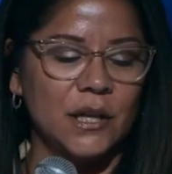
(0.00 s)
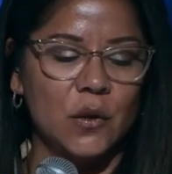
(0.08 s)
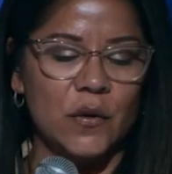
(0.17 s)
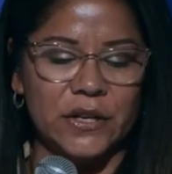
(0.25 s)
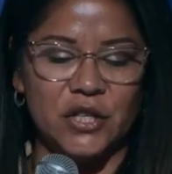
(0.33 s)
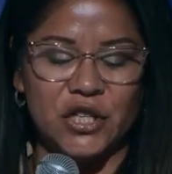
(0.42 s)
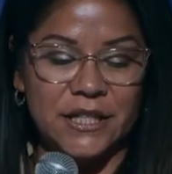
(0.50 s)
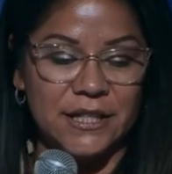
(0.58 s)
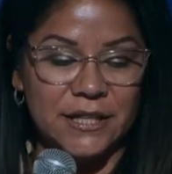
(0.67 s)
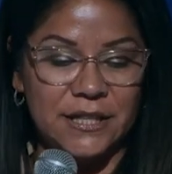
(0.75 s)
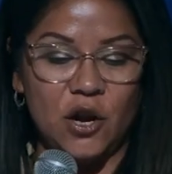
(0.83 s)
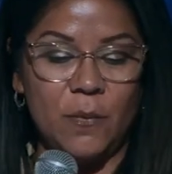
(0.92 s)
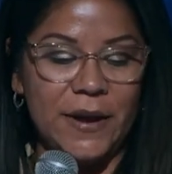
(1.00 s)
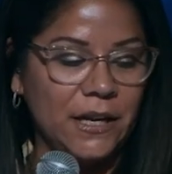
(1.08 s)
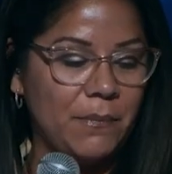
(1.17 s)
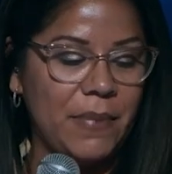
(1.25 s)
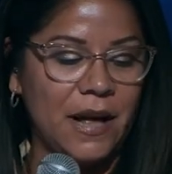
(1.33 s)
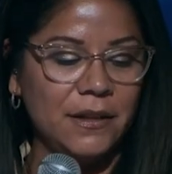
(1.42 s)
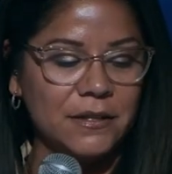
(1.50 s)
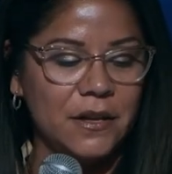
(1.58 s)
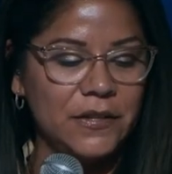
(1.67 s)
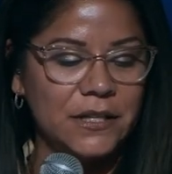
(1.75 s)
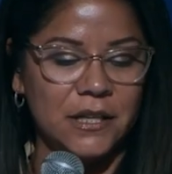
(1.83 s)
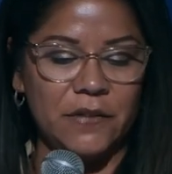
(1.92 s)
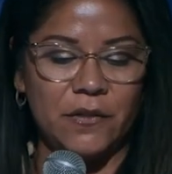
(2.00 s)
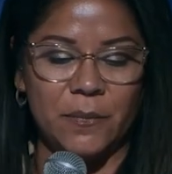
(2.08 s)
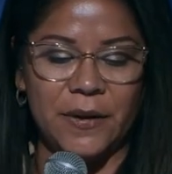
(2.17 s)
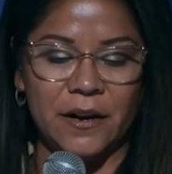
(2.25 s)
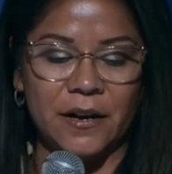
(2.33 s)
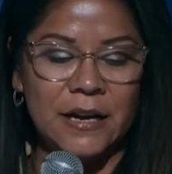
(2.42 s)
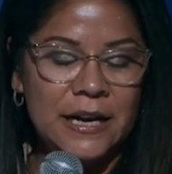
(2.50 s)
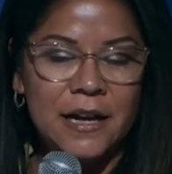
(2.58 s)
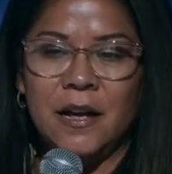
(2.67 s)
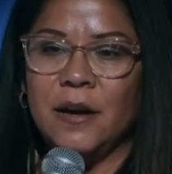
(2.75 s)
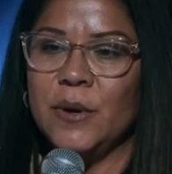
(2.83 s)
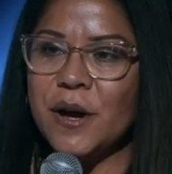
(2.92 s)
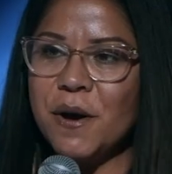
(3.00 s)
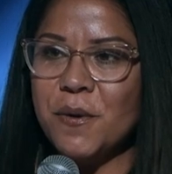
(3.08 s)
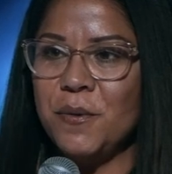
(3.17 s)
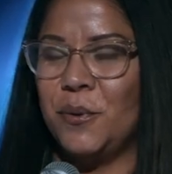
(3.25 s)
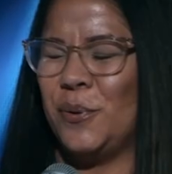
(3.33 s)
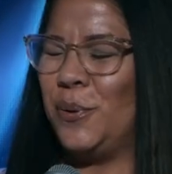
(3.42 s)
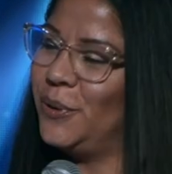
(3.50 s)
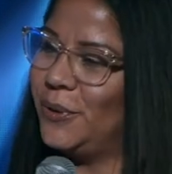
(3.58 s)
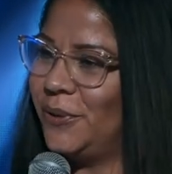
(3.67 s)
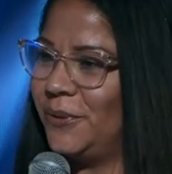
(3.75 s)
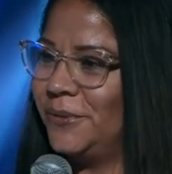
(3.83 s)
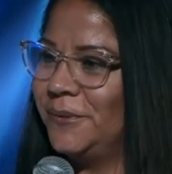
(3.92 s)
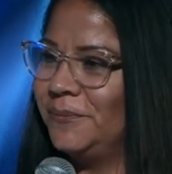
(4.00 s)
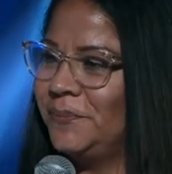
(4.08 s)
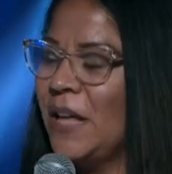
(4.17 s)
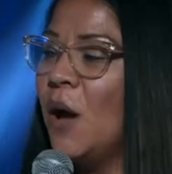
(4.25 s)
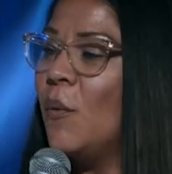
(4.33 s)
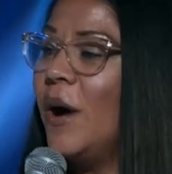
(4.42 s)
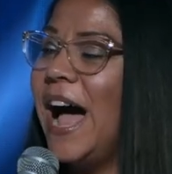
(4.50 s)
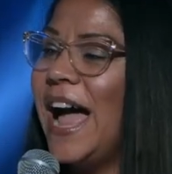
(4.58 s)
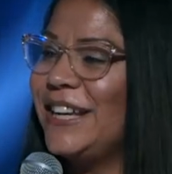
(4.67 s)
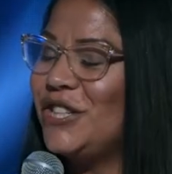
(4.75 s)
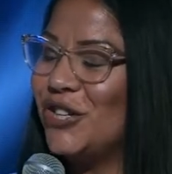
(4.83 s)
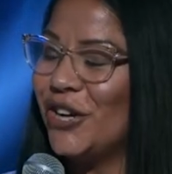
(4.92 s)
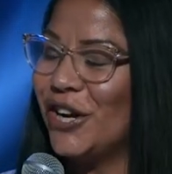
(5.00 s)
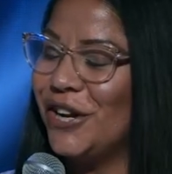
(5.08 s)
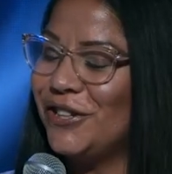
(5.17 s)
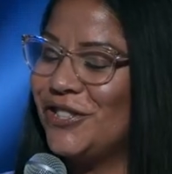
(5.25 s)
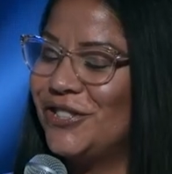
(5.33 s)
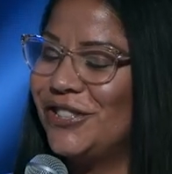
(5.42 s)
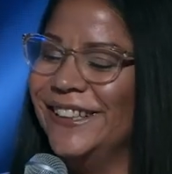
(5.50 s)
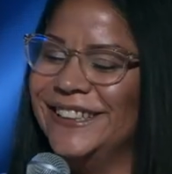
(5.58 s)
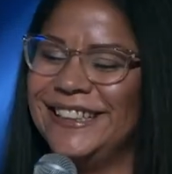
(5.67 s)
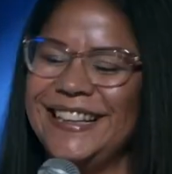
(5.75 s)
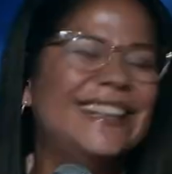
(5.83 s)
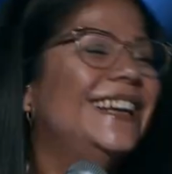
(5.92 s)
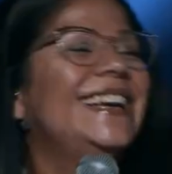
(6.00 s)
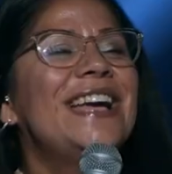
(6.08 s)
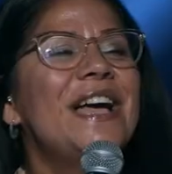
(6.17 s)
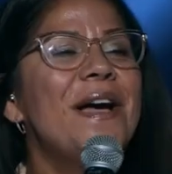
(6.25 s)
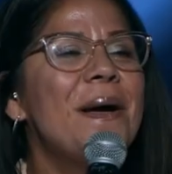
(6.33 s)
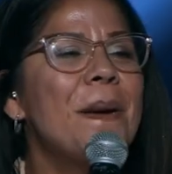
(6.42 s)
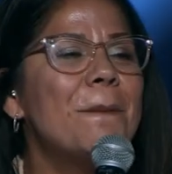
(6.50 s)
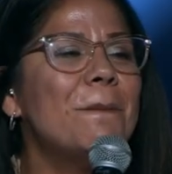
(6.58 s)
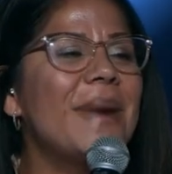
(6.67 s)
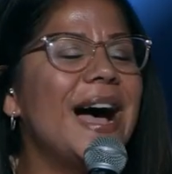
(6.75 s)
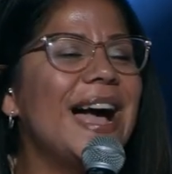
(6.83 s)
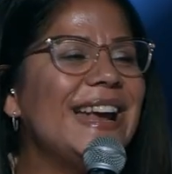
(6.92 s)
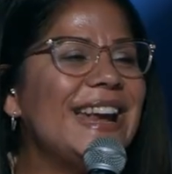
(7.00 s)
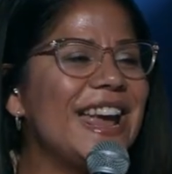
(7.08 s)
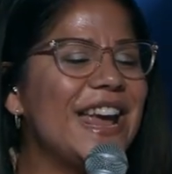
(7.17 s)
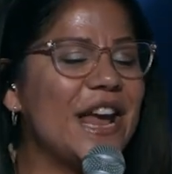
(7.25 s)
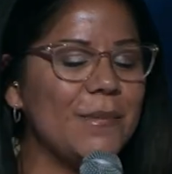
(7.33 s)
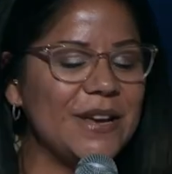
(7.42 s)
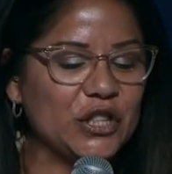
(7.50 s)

Lord Jesus. I hope I can balance all this stuff up here. Woo! Well, hi church. My name is